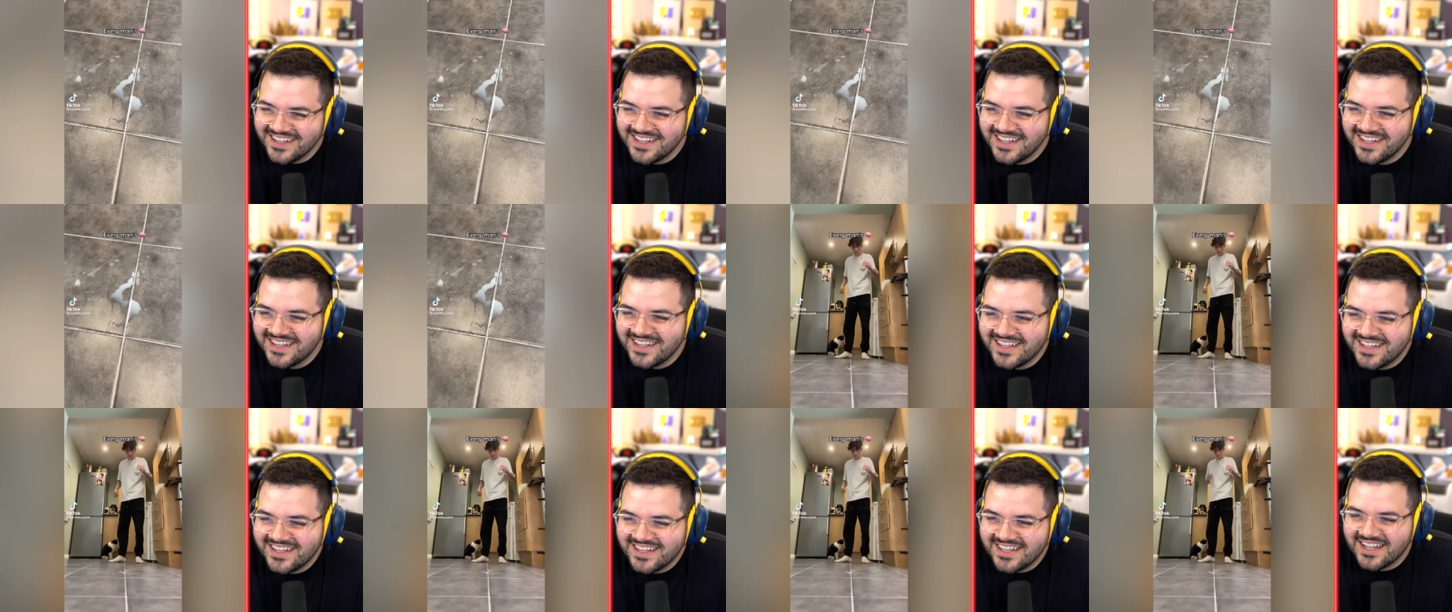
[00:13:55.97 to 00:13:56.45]

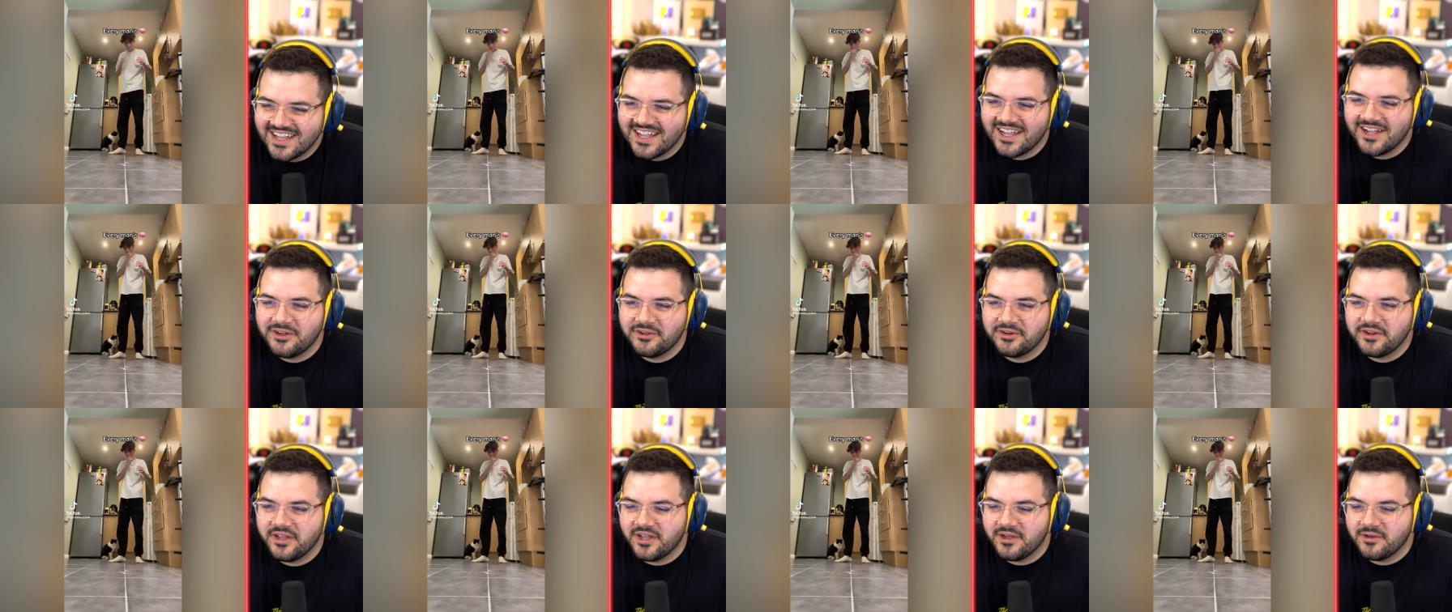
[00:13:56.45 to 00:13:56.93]
Hmm. Oh
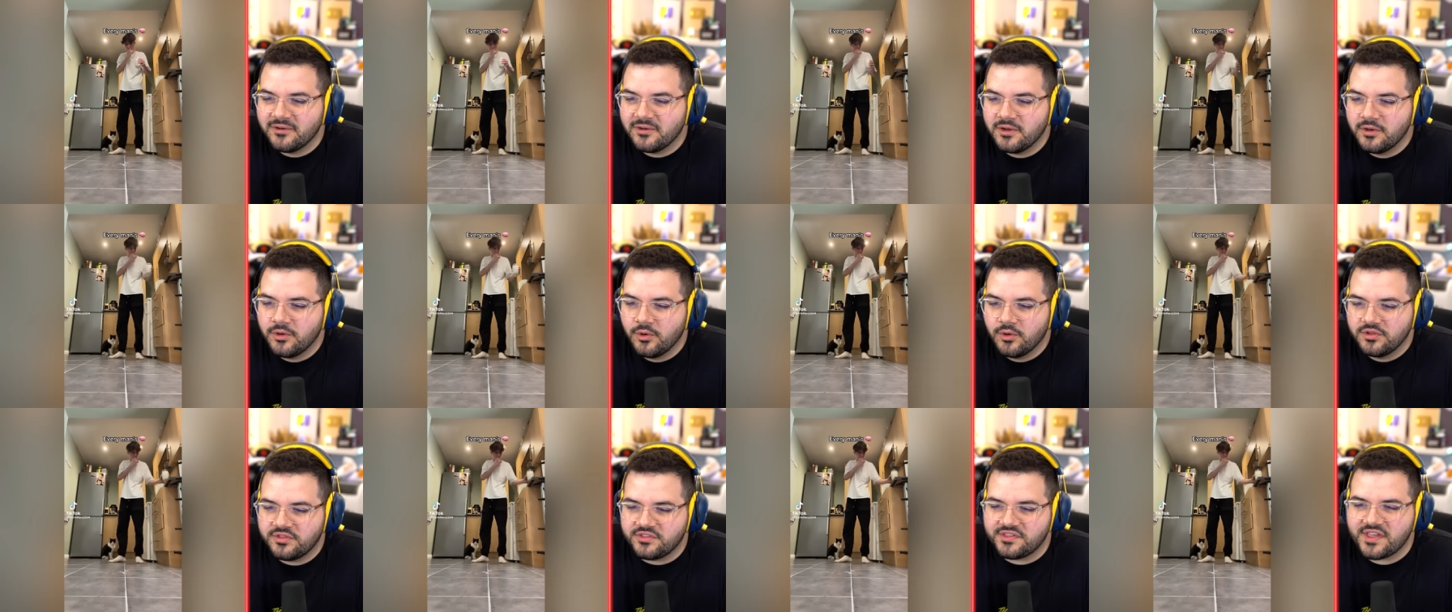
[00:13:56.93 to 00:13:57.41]
no,
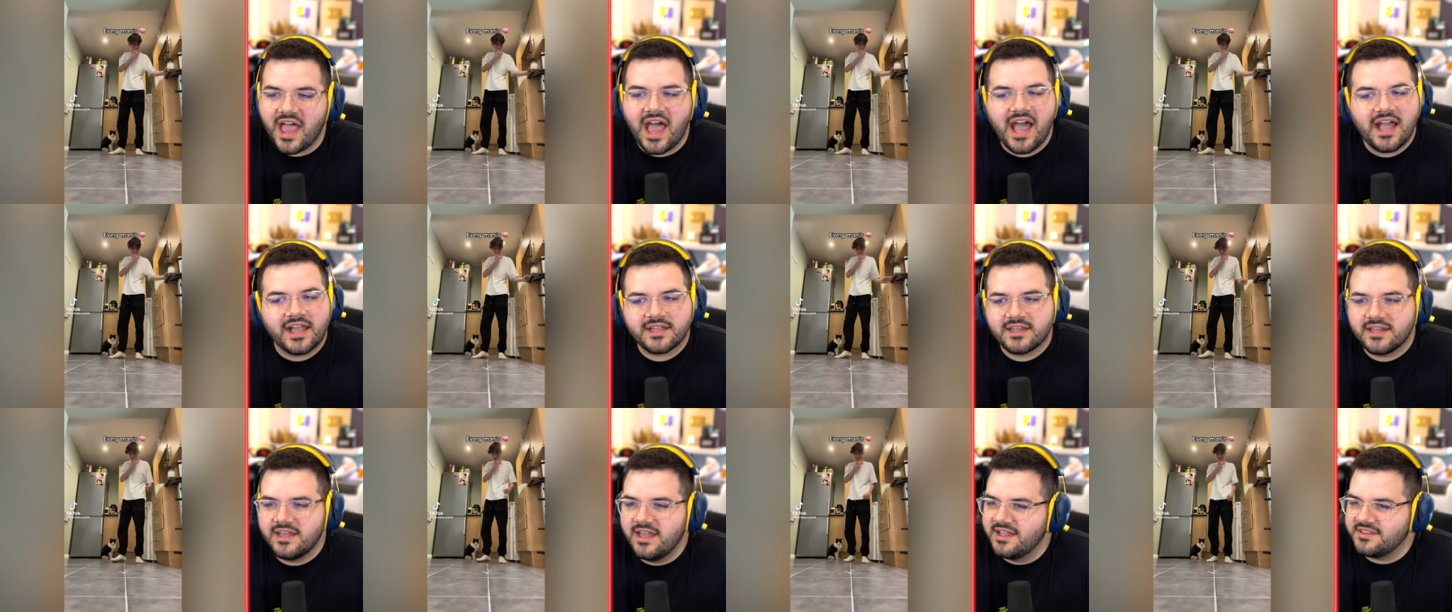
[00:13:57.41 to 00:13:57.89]

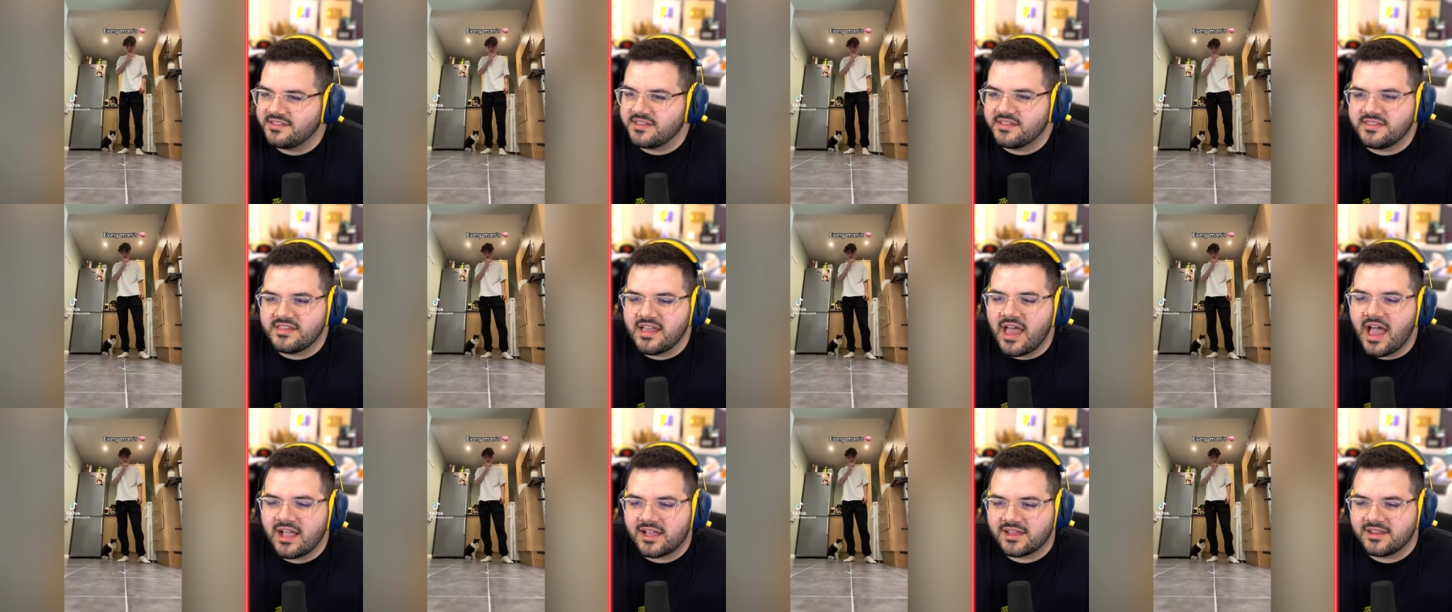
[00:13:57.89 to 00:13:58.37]
sock. It's a
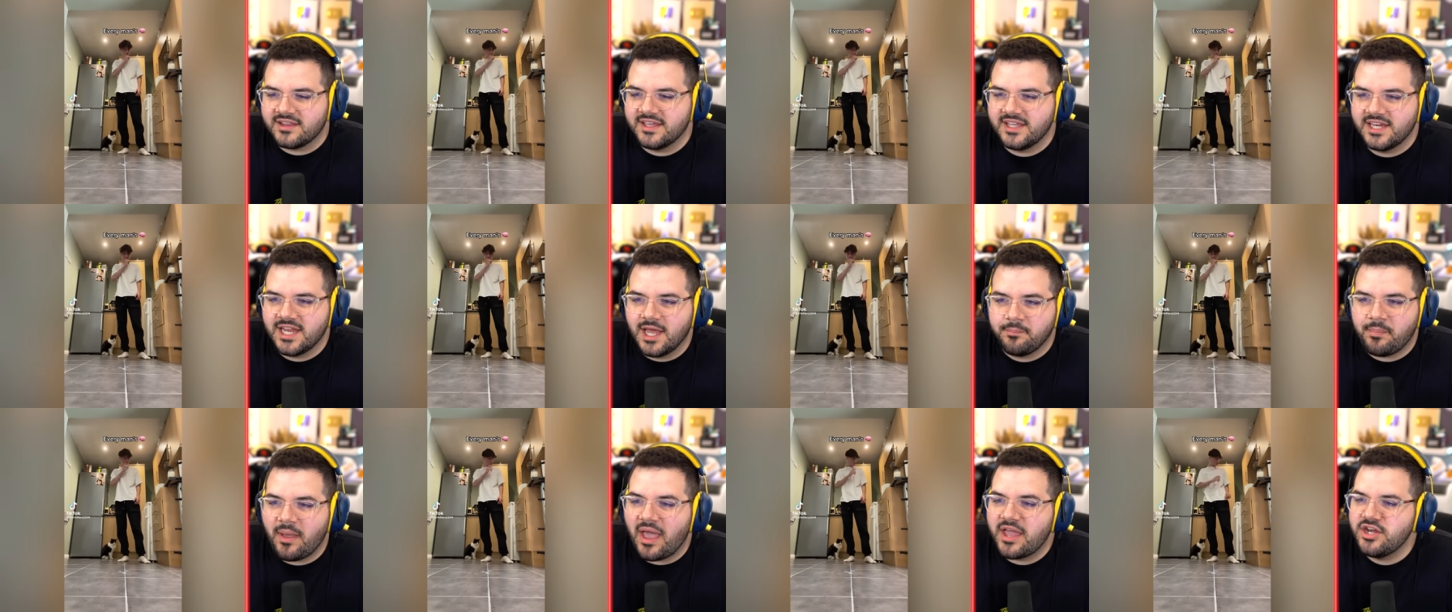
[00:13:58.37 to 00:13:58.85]
sock
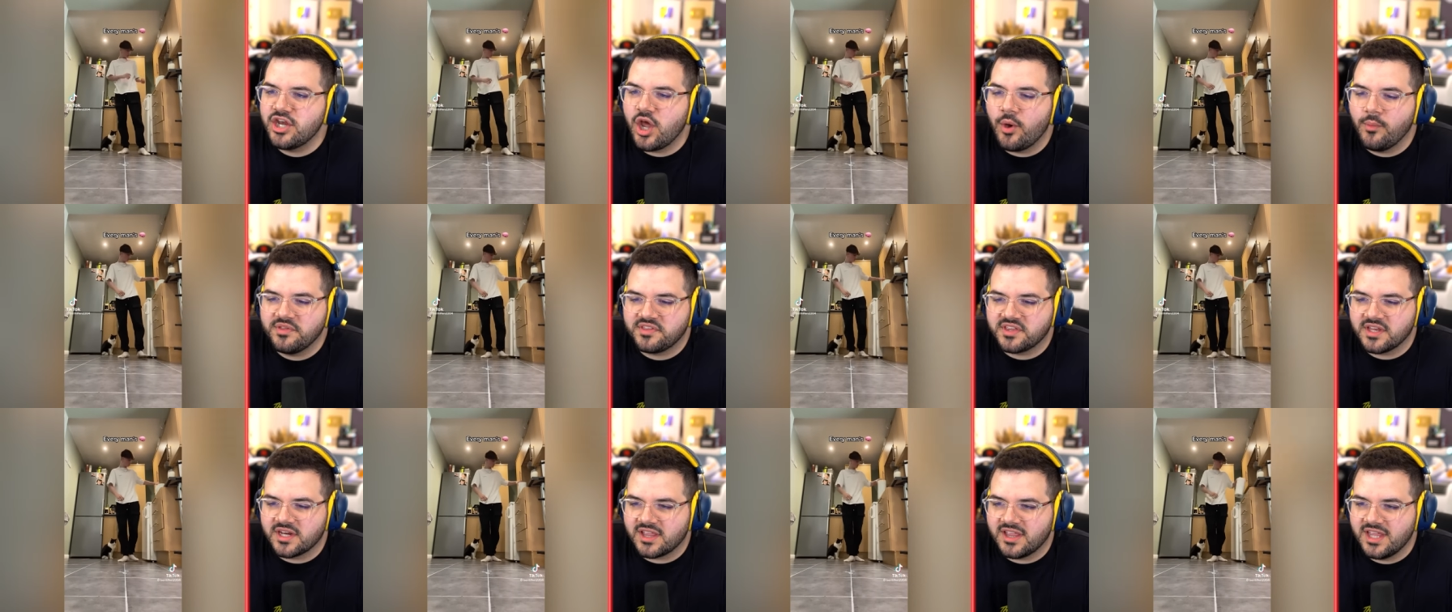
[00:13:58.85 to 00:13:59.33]
cleanup. I know he's
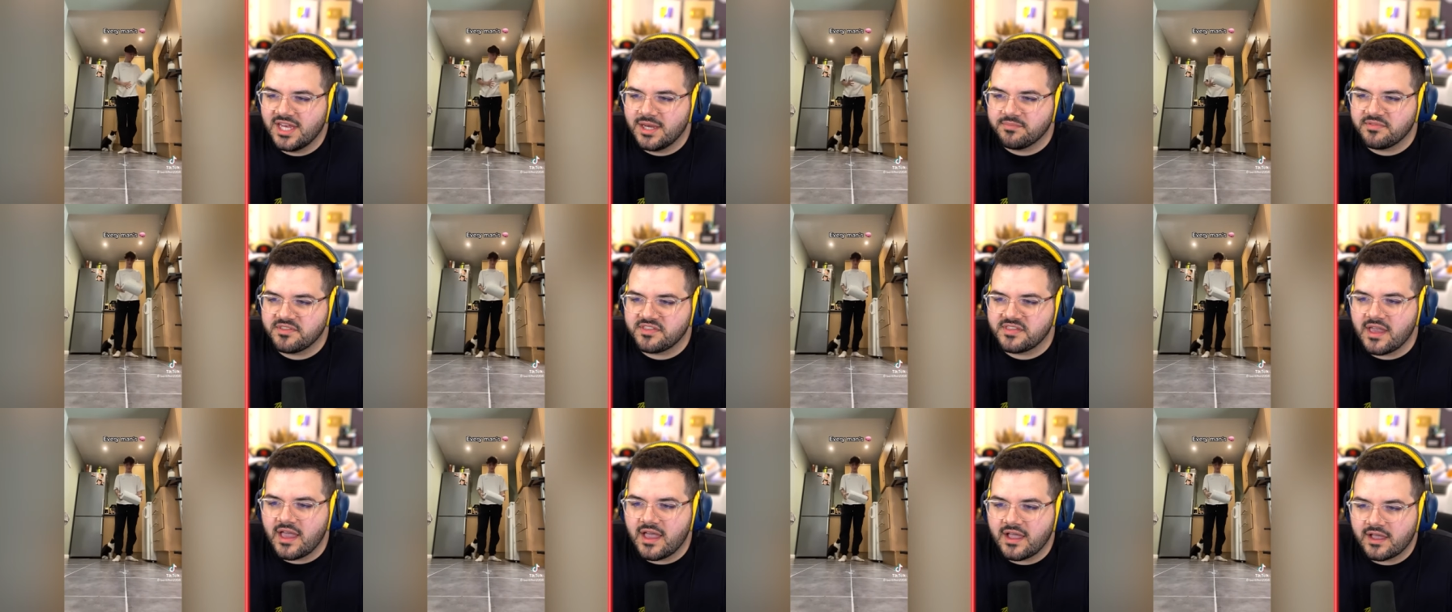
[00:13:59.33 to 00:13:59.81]
gonna clean up the
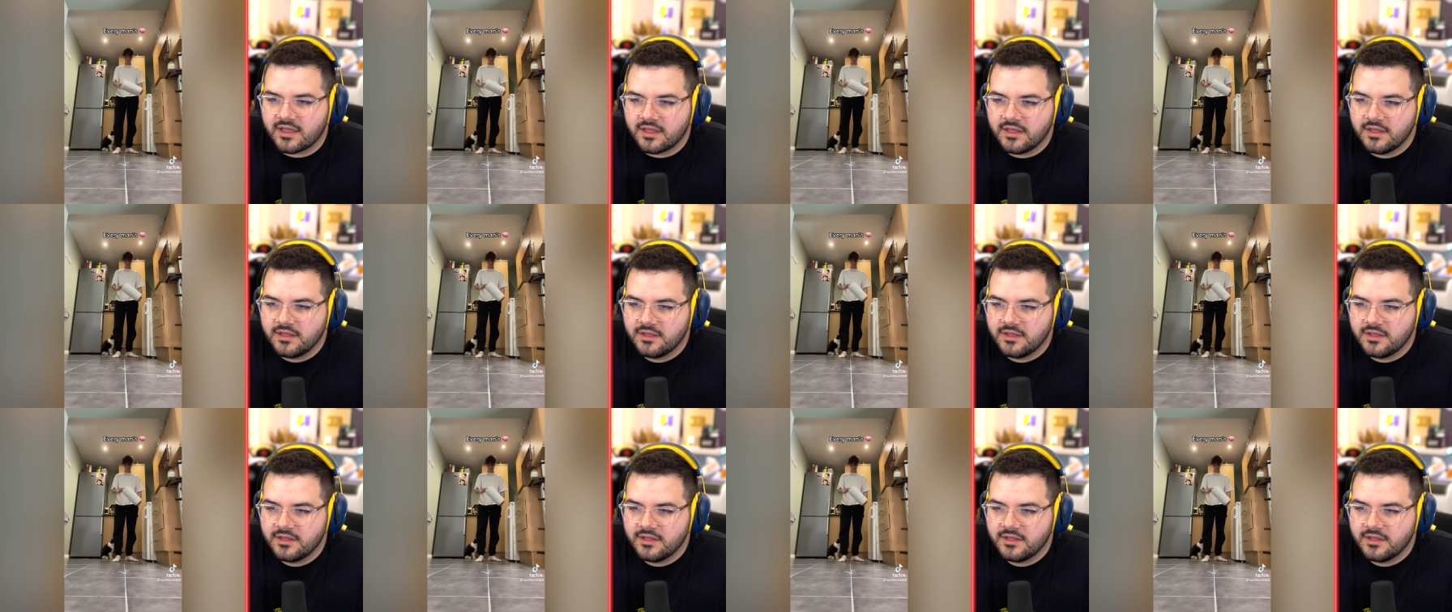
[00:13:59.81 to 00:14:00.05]
sock.